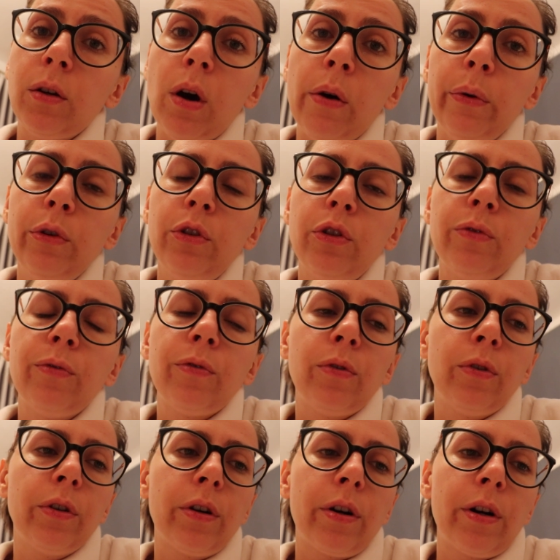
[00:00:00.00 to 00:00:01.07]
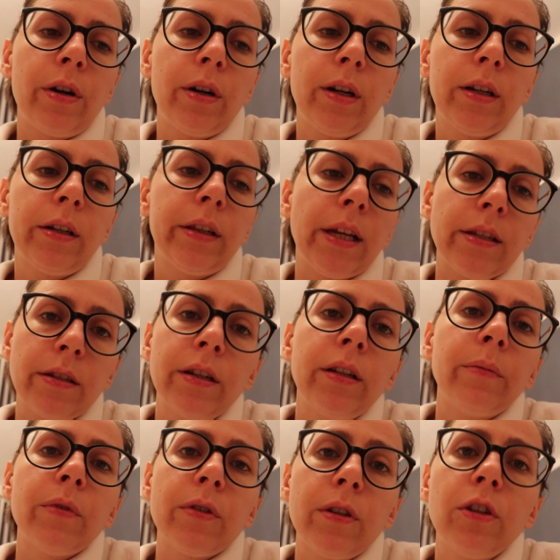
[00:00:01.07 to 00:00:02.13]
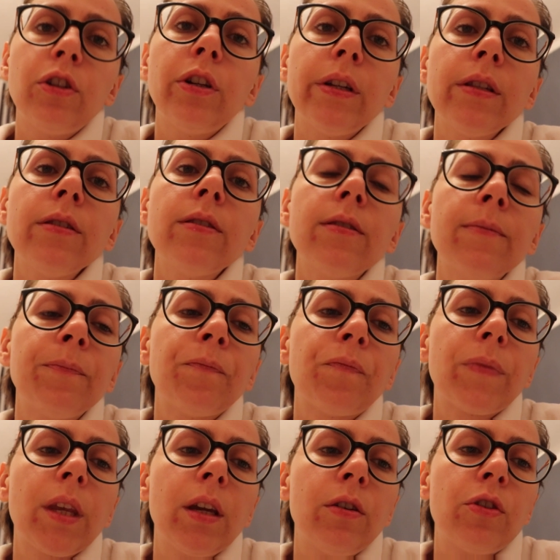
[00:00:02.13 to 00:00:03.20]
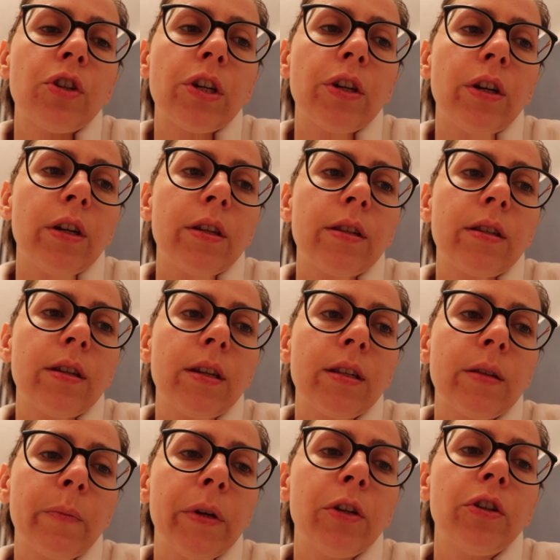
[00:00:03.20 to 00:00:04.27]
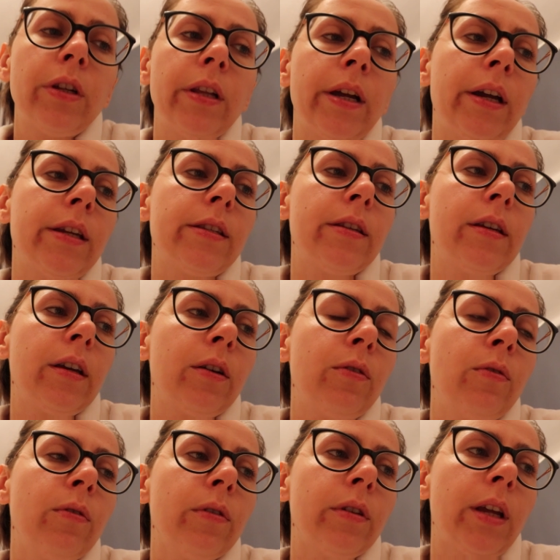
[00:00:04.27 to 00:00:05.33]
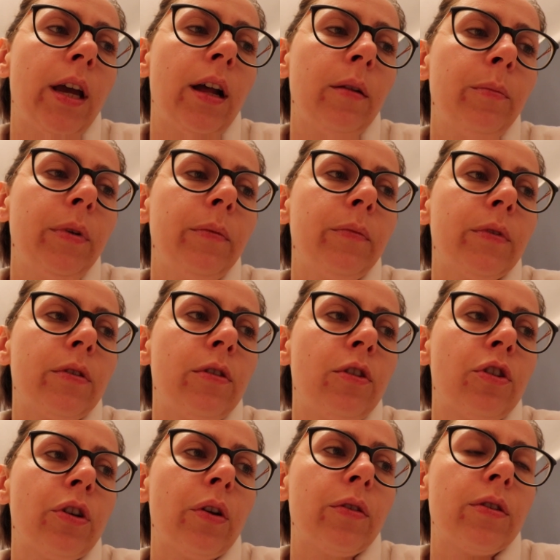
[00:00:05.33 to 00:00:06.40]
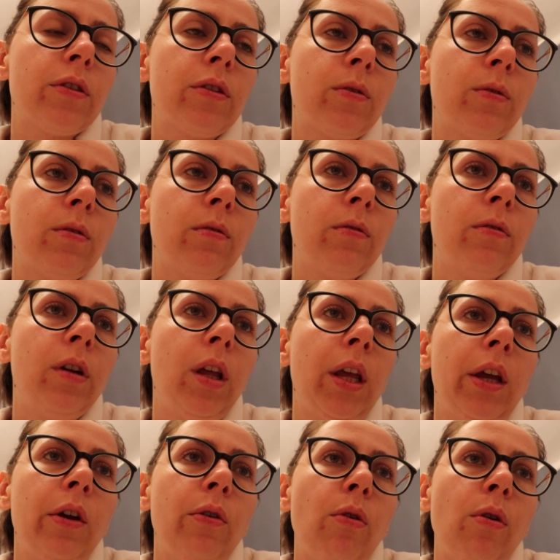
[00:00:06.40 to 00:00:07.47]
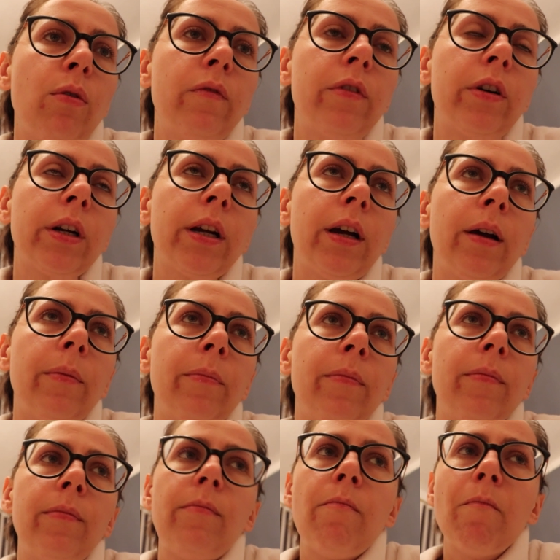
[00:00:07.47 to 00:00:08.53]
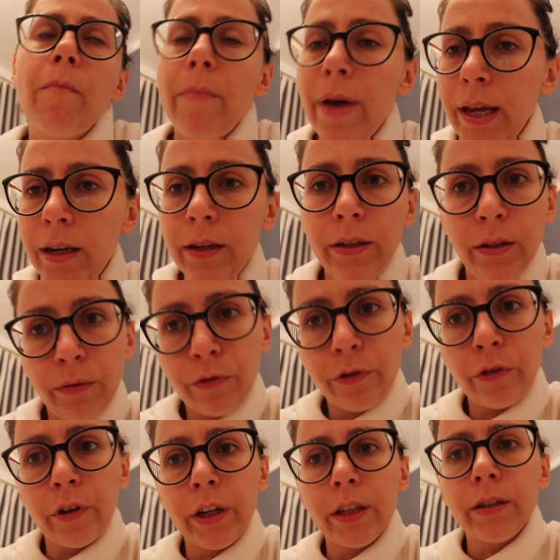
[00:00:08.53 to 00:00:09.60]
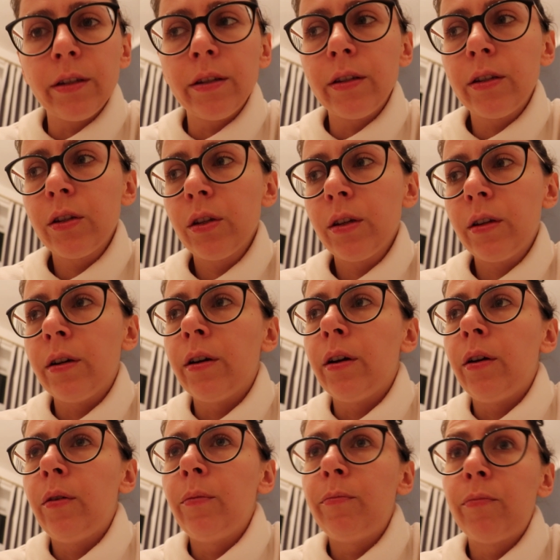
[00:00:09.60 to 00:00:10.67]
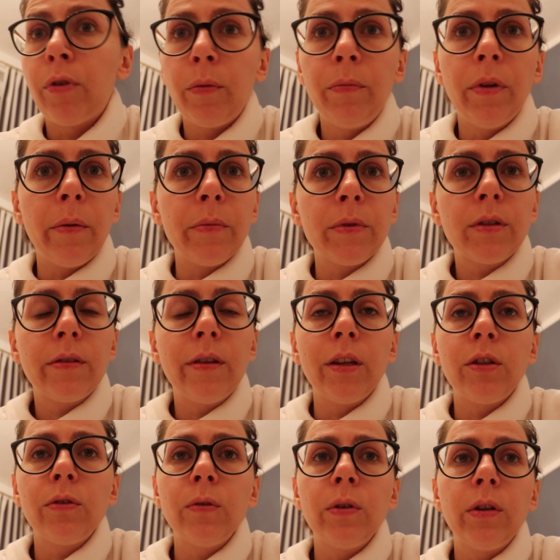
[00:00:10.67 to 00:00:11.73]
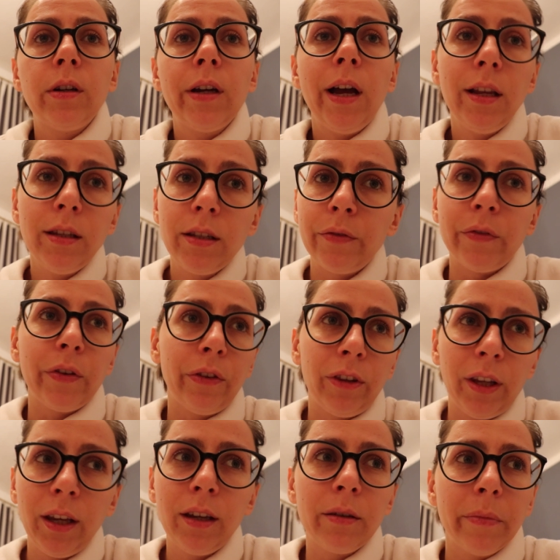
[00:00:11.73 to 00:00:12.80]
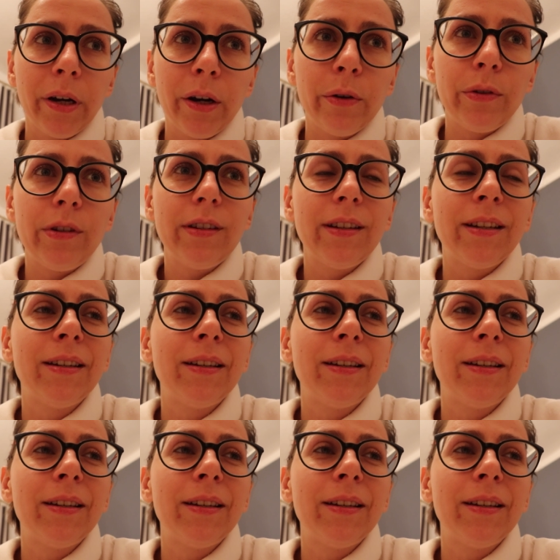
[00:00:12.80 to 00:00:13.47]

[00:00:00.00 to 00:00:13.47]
coach for classical musicians. She's specializing on helping musicians to overcome many different problems that you can't even think about